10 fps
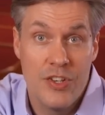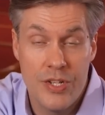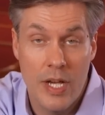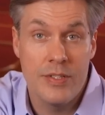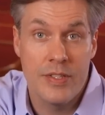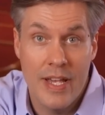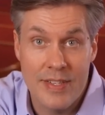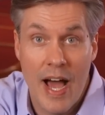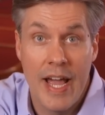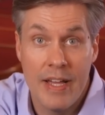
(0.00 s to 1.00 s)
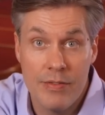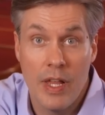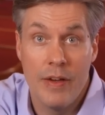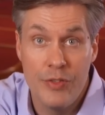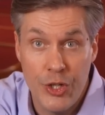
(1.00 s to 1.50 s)
Just as I have
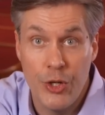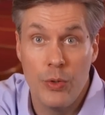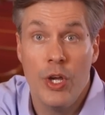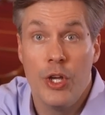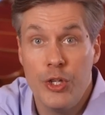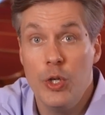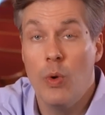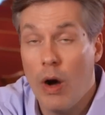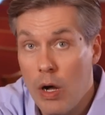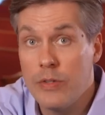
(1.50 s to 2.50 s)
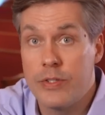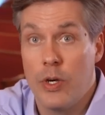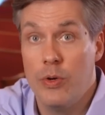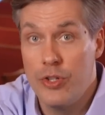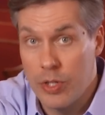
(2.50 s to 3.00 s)
loved you, you
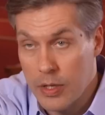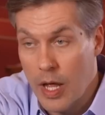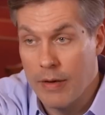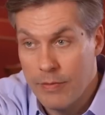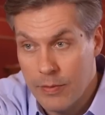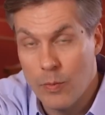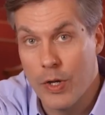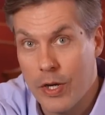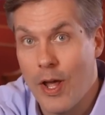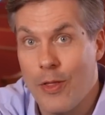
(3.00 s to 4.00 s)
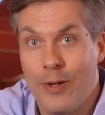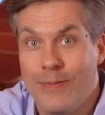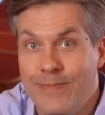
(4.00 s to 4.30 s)
also should love one another.